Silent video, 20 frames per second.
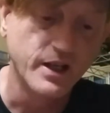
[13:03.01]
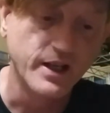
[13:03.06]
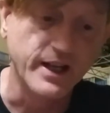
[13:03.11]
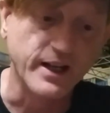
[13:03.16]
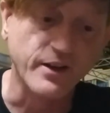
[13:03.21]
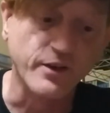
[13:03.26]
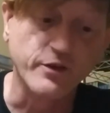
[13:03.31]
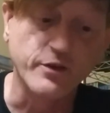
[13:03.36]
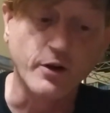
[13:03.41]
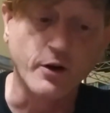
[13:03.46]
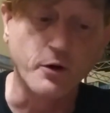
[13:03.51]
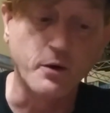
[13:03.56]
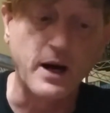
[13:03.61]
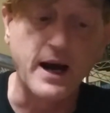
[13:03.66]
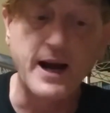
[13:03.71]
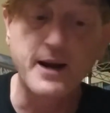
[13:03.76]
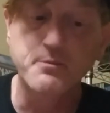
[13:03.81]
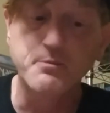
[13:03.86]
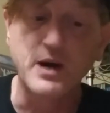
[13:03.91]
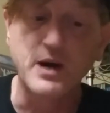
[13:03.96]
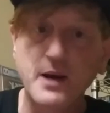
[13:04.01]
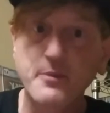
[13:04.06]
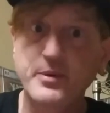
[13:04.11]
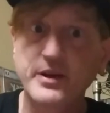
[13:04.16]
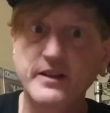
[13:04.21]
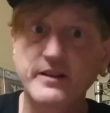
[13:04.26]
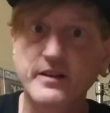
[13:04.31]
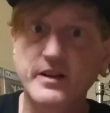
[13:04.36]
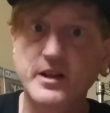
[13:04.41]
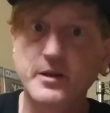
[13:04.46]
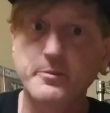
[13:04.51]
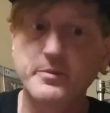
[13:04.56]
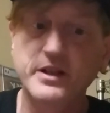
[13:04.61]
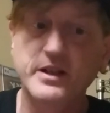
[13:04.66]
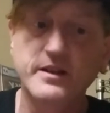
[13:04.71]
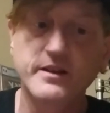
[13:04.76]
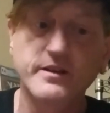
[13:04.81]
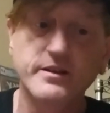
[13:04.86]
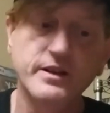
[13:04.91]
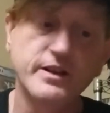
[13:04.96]
And so I, picked it up
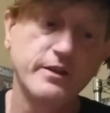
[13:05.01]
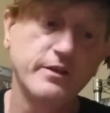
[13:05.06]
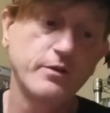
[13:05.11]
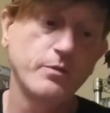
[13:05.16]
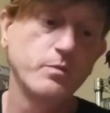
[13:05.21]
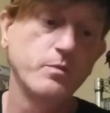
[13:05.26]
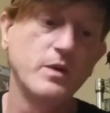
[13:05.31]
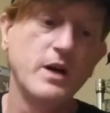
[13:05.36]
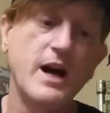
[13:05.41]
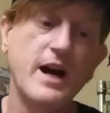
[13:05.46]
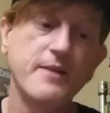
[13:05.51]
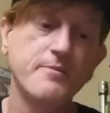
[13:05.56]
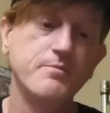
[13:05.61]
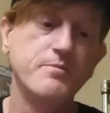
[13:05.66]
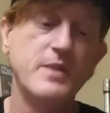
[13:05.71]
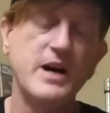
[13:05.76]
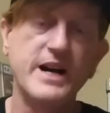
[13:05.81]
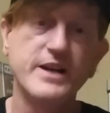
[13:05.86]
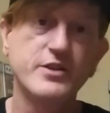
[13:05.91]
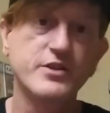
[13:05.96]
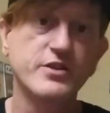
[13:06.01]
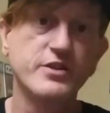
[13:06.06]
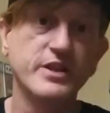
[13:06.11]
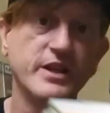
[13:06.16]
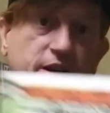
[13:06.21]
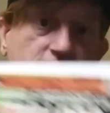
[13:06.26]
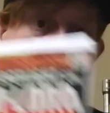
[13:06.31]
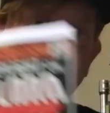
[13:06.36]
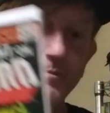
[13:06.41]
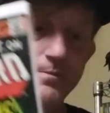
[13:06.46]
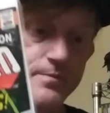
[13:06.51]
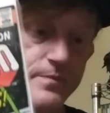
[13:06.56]
because that's I I just think